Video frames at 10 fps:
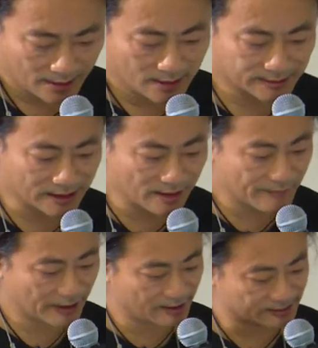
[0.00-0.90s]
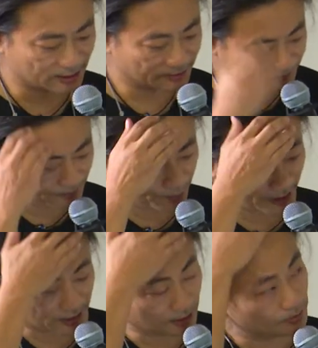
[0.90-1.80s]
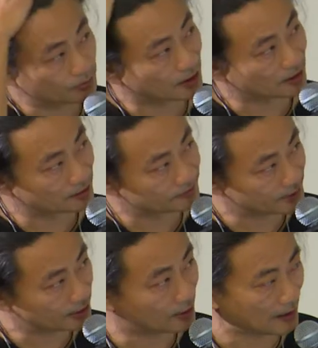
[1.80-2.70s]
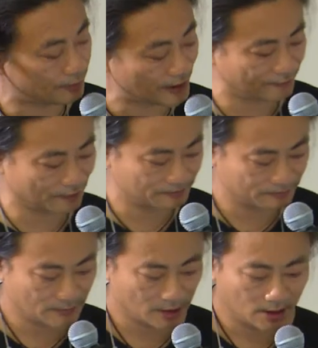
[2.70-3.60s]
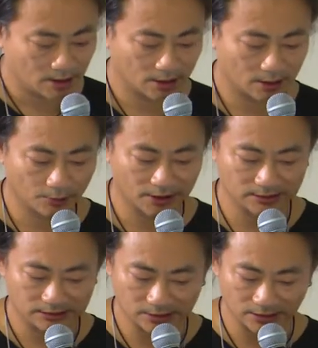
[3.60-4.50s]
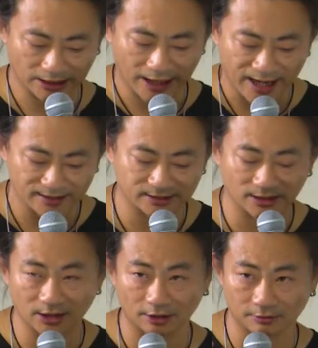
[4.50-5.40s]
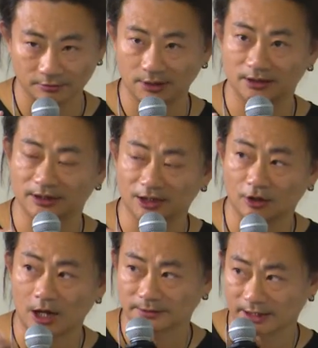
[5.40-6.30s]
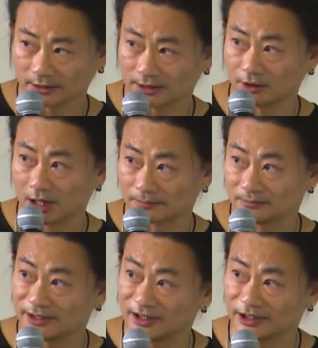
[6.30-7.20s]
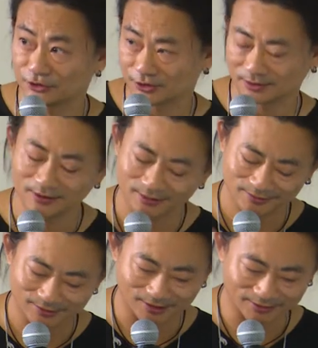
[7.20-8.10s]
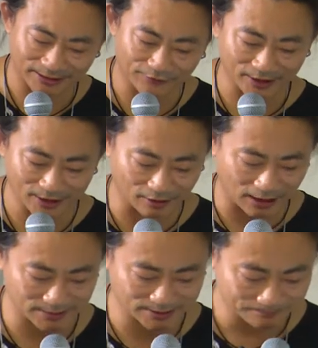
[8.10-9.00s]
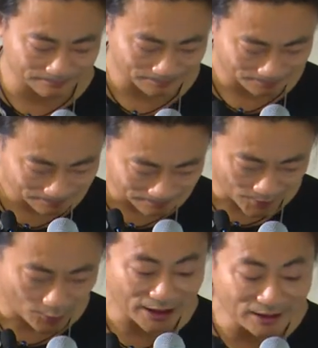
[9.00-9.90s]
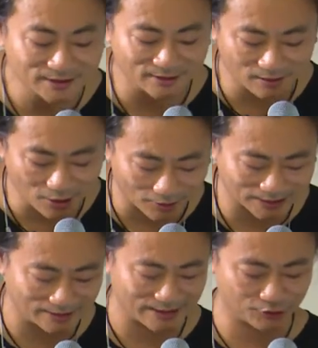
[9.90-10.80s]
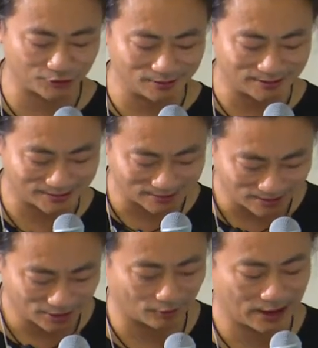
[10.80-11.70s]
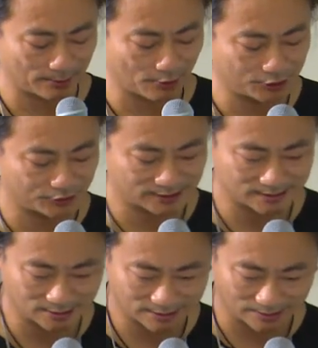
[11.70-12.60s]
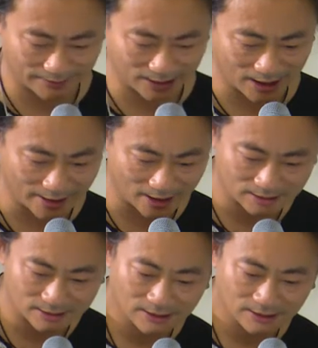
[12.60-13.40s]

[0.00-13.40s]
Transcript: The second thing is a uh, co-op platform. Uh, we enhance the co uh, the co-ops and co-op linkage, uh, different co-ops, inter-organizations collaborations, something like that.